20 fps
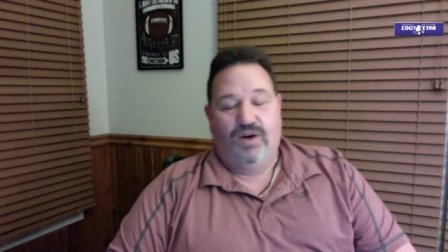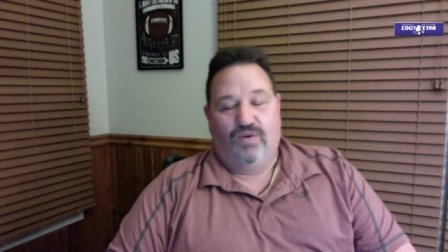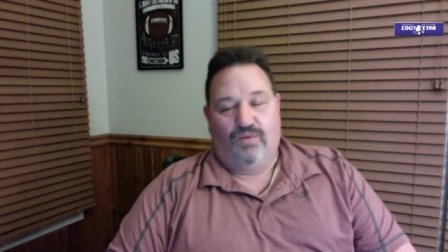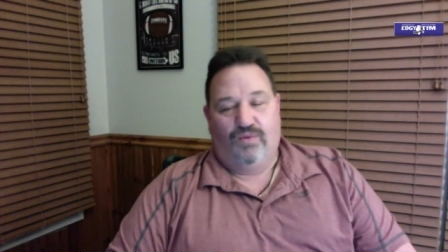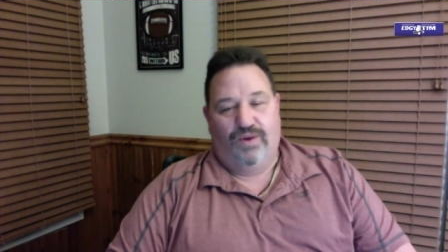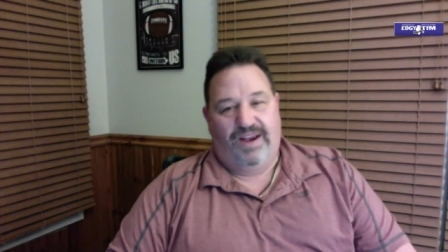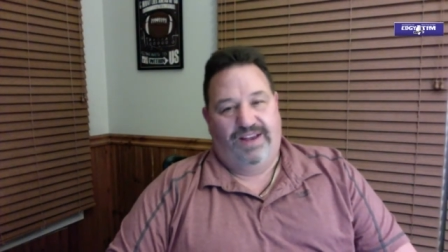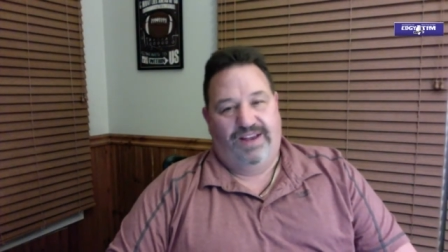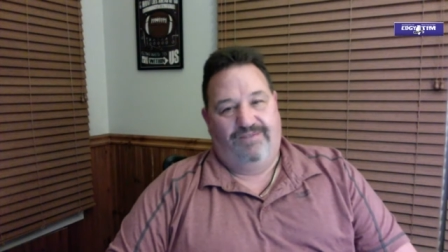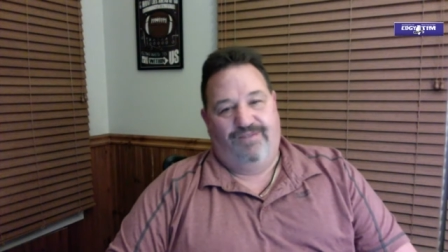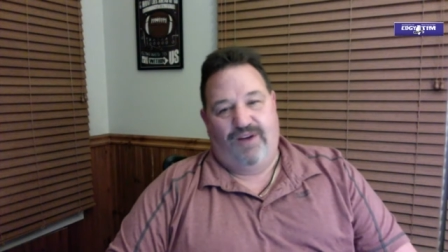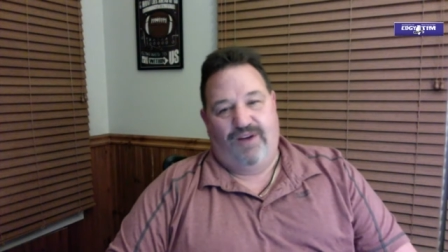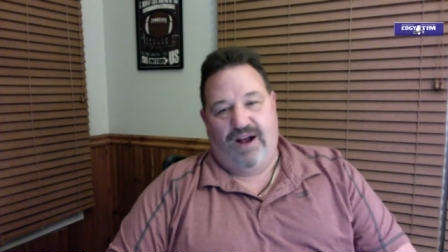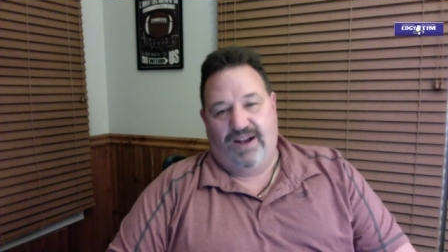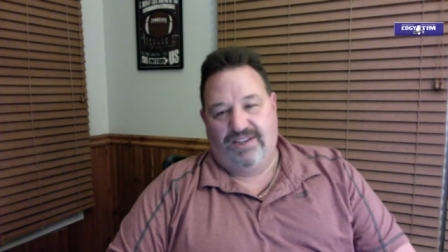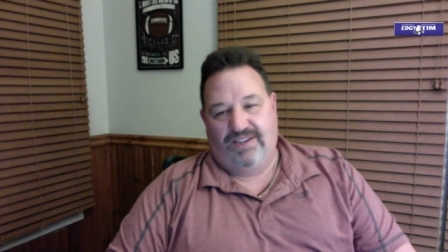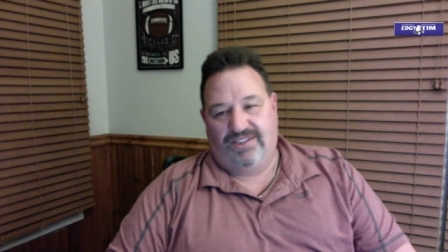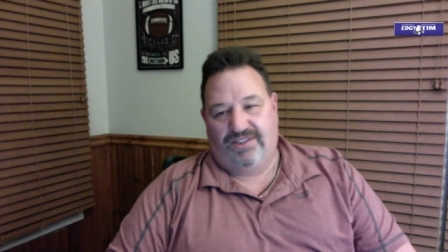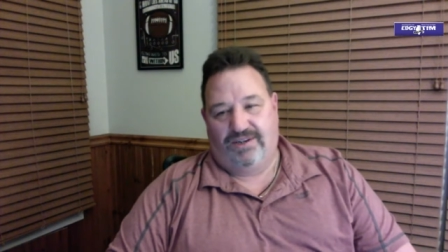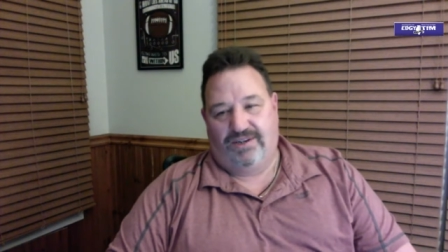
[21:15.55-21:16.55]
Reed
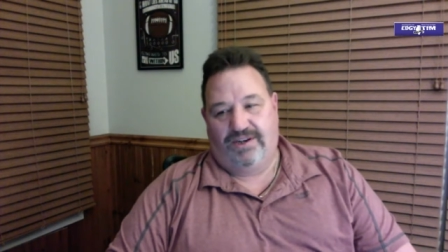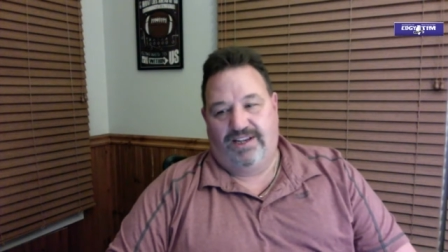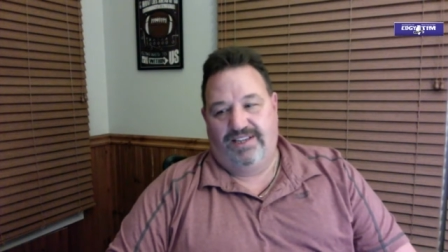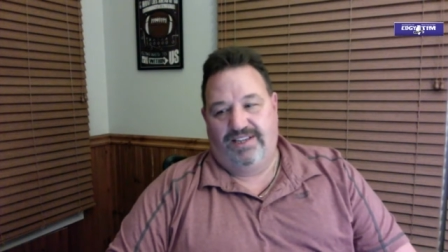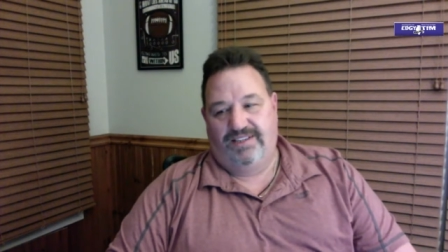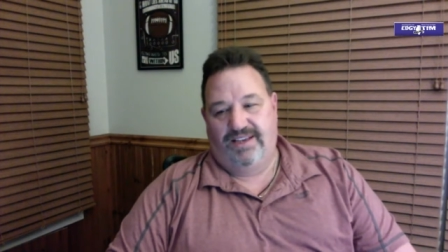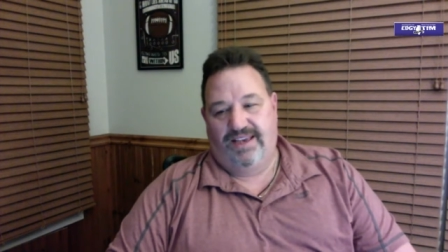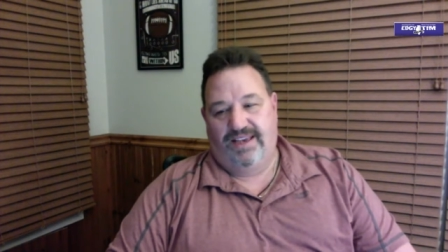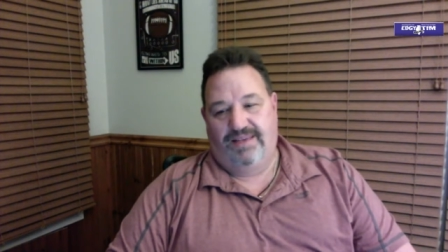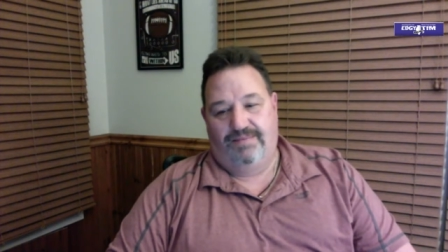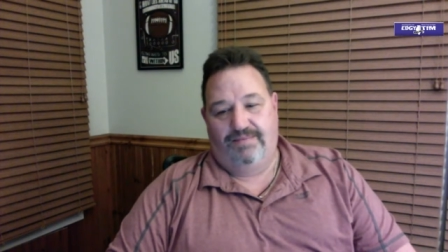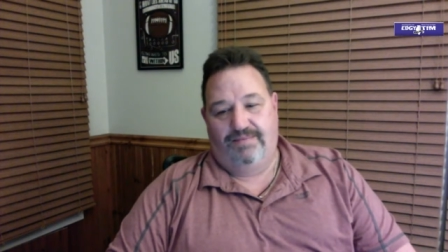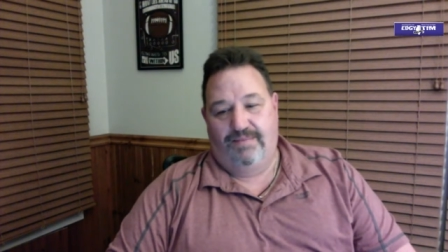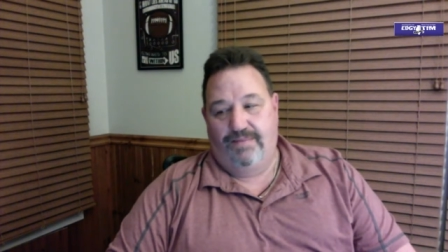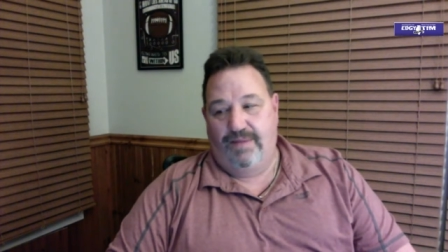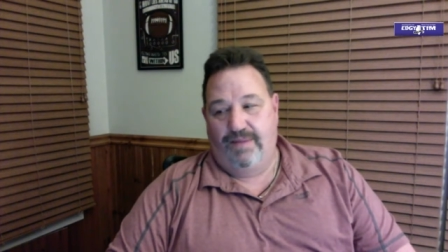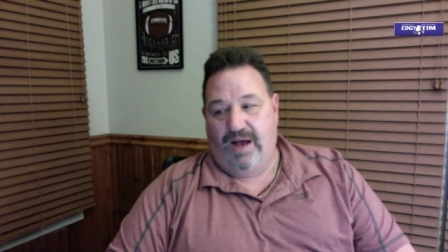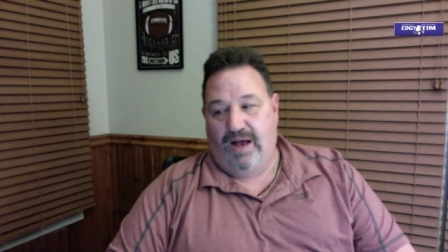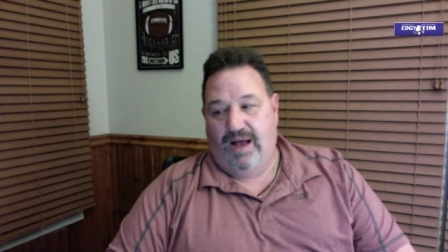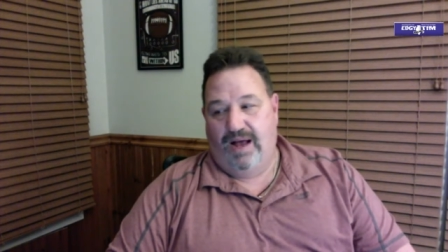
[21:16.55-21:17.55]
Foster. He's a
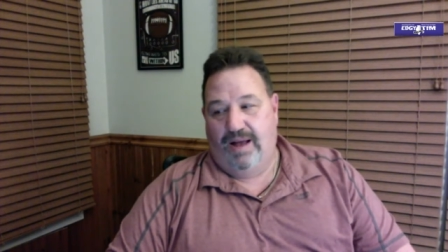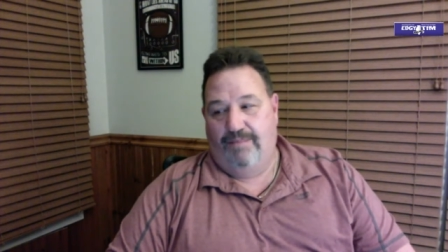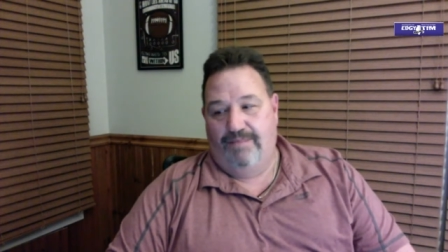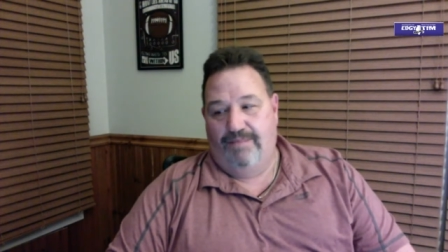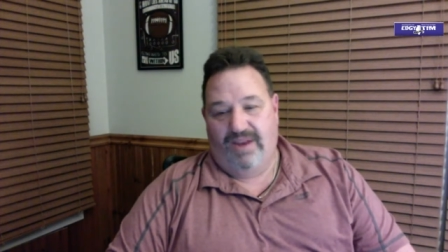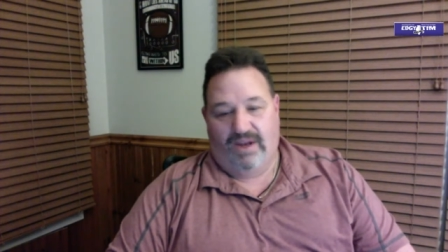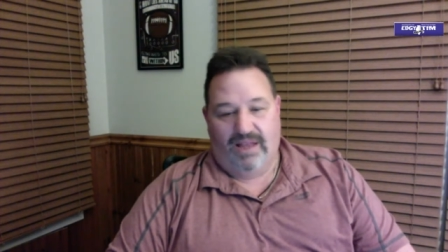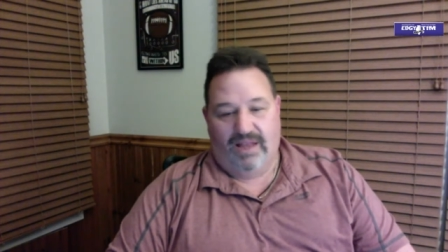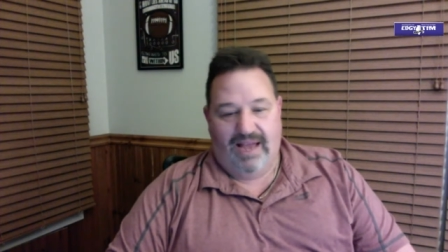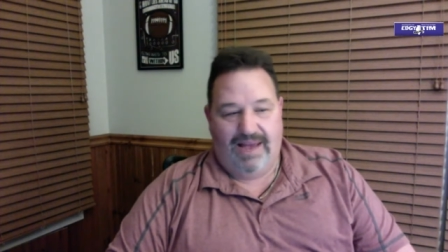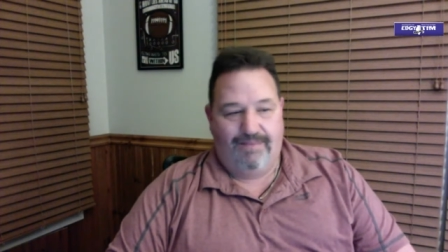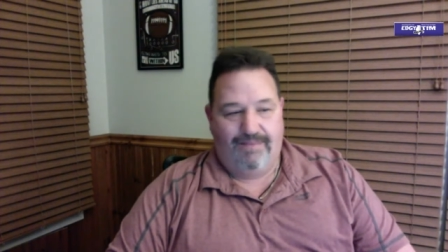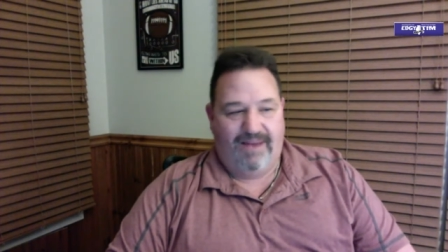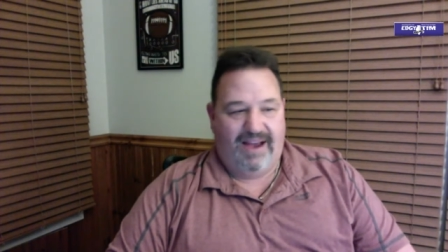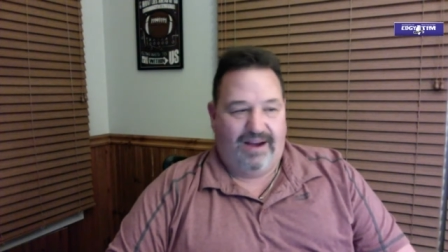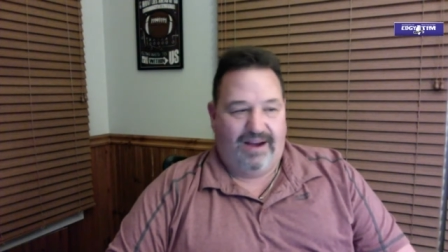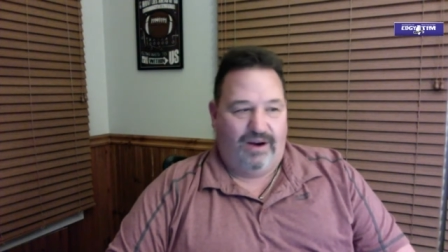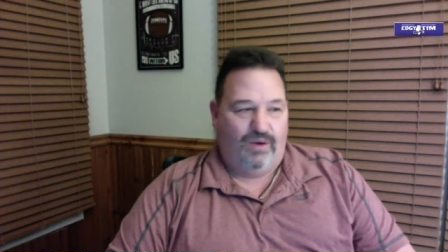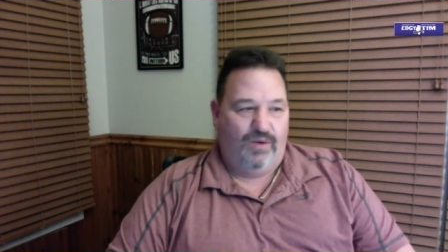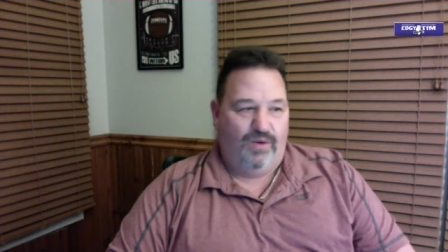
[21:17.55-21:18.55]
uh, middle
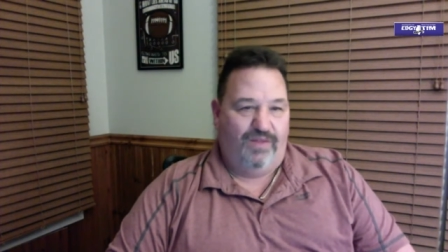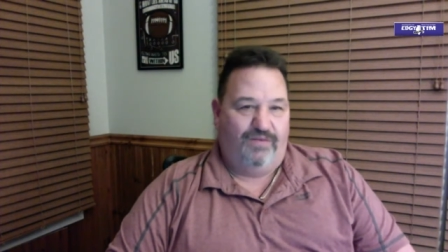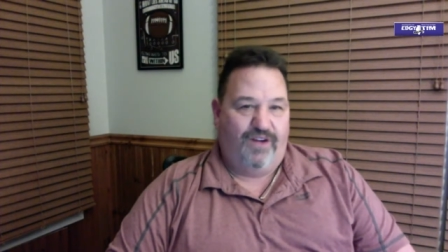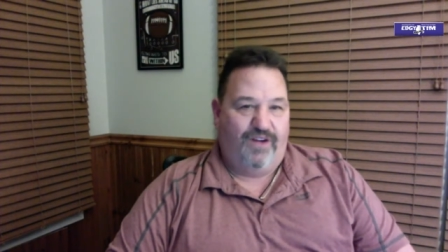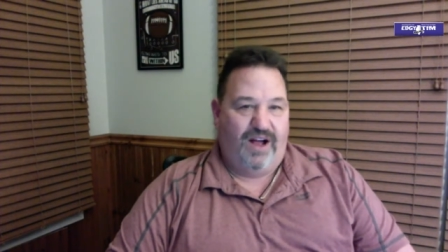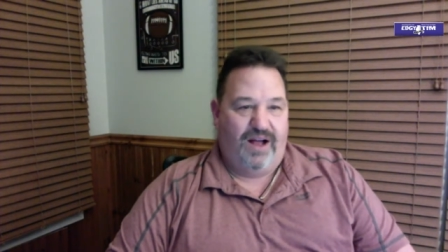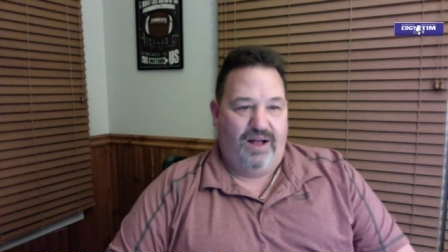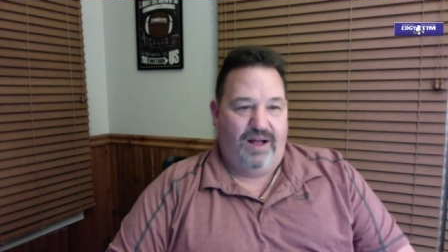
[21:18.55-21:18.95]
linebacker with